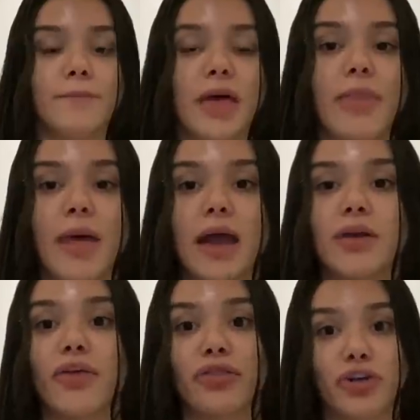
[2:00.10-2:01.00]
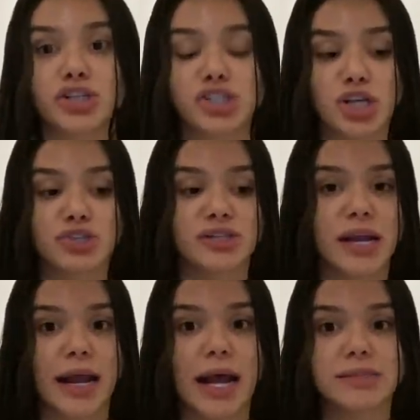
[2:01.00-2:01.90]
and then the third surgery that
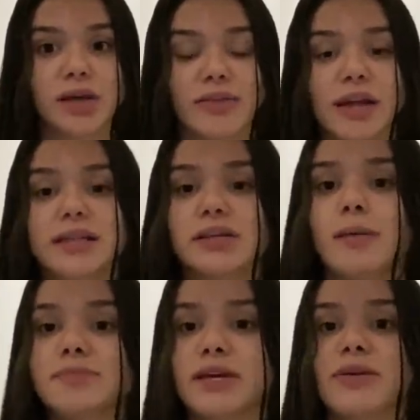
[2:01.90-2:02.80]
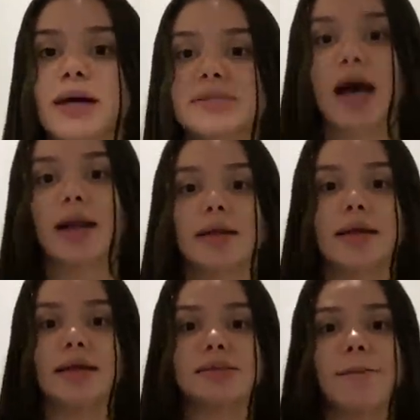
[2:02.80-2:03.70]
I got done that I need to update you guys on
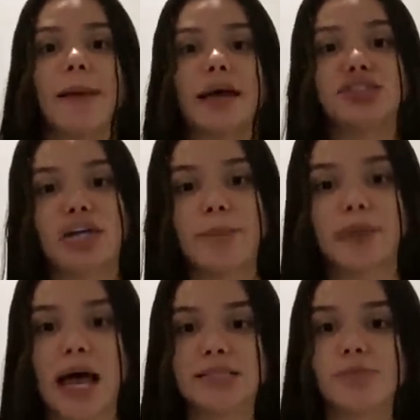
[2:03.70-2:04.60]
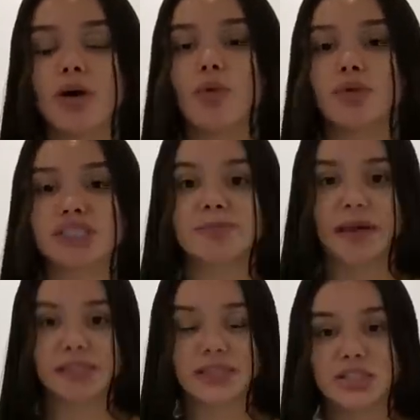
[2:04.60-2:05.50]
is my J plasma, which is
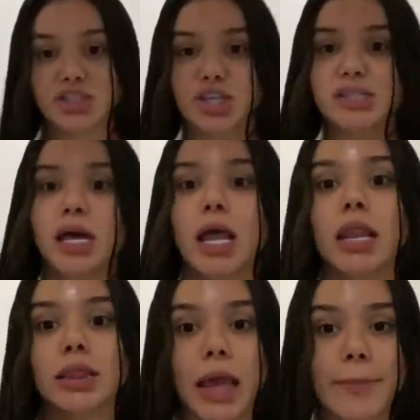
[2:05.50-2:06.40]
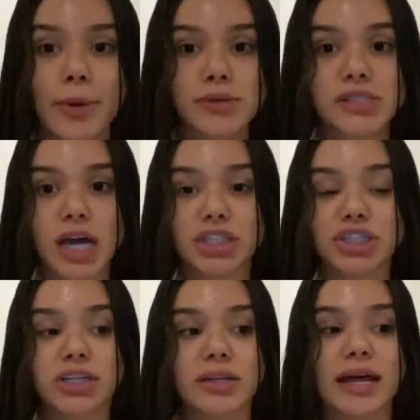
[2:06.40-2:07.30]
basically just
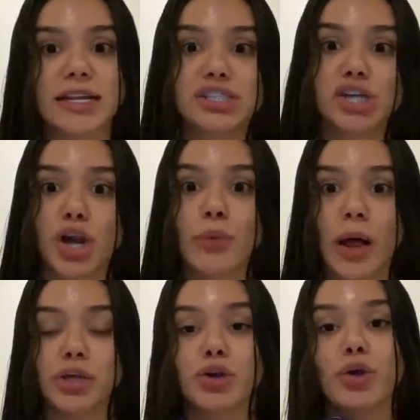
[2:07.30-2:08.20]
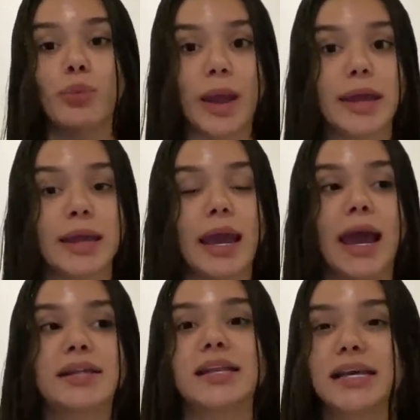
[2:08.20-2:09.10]
liposuction that is done while you're awake
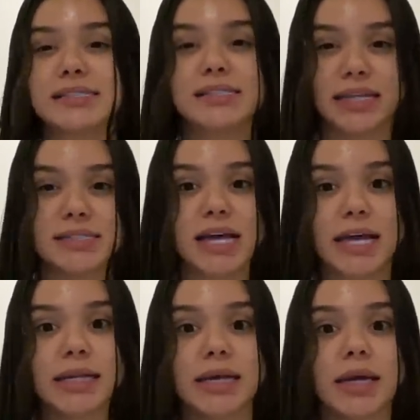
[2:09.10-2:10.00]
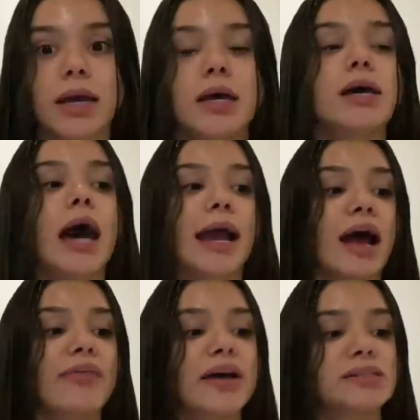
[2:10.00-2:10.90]
and like skin tightening. I
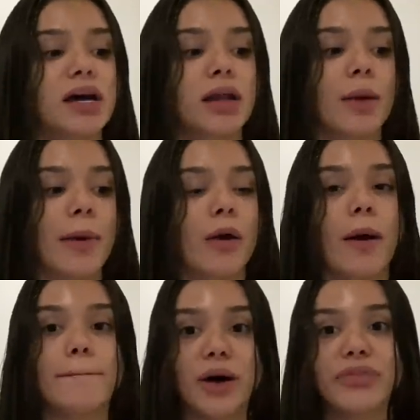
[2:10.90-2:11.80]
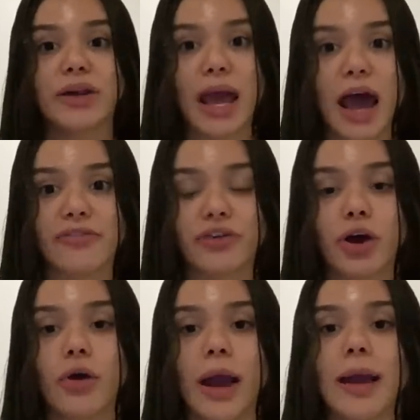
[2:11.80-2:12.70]
got that done about a month and a half
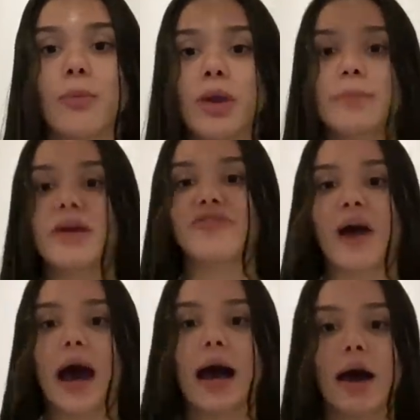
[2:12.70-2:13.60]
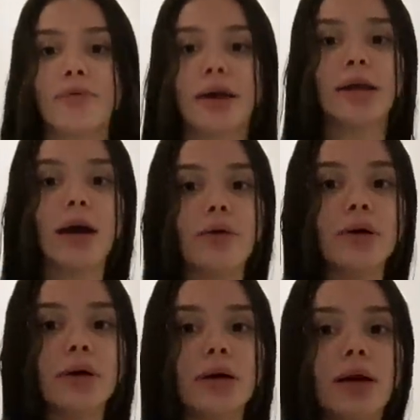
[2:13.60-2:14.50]
ago. I am wearing my faja right now
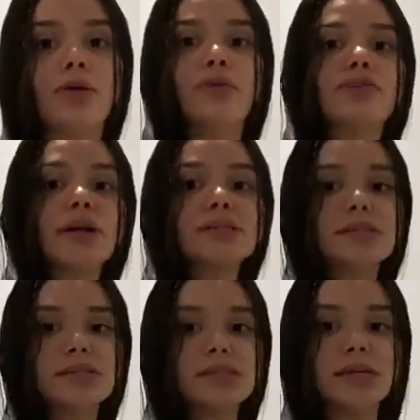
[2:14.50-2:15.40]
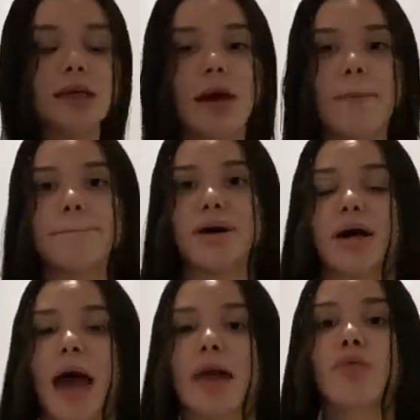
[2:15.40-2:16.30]
I don't know if you guys can see,
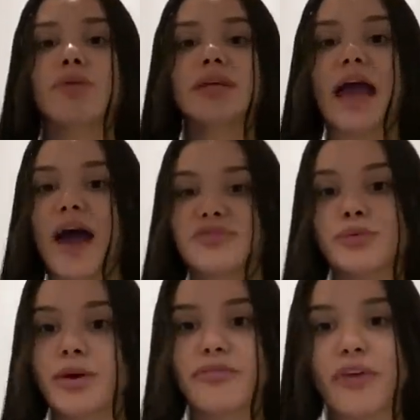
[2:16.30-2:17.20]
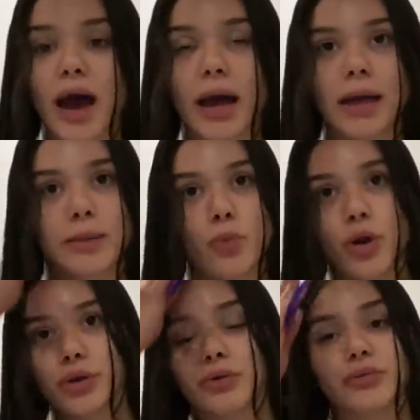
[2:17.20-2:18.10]
but I don't really have to wear the faja
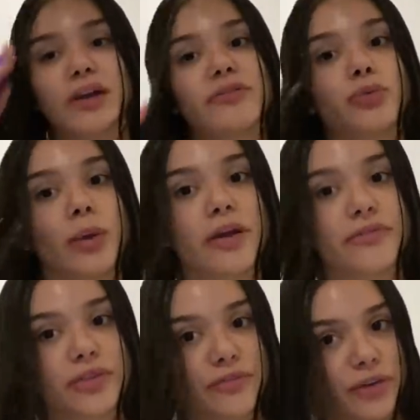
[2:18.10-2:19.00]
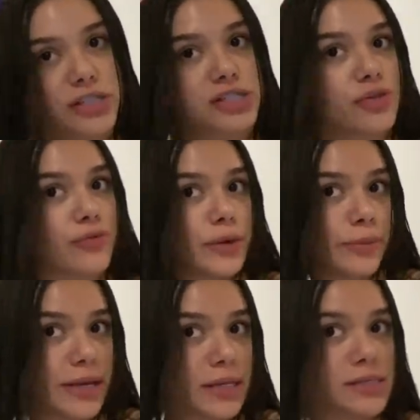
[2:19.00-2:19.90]
anymore. You only have to wear it for the first three
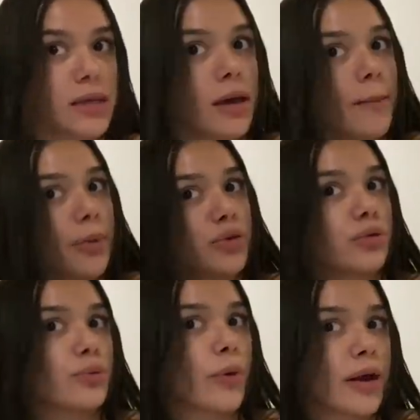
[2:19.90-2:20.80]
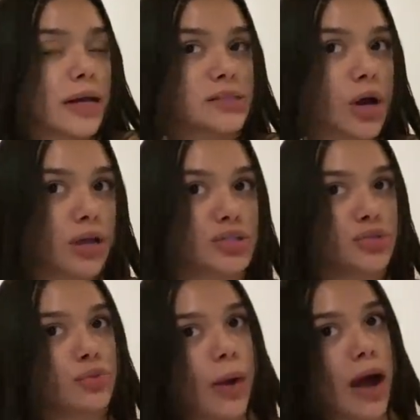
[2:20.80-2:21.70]
weeks, but you can wear it as long as
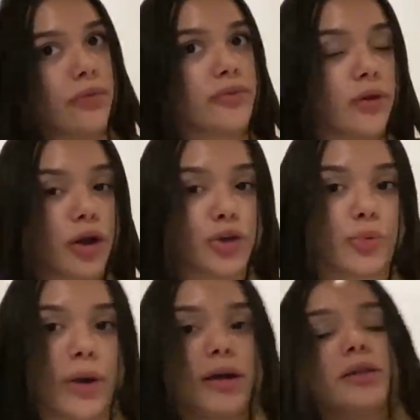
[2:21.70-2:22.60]
you want. The longer you wear it, the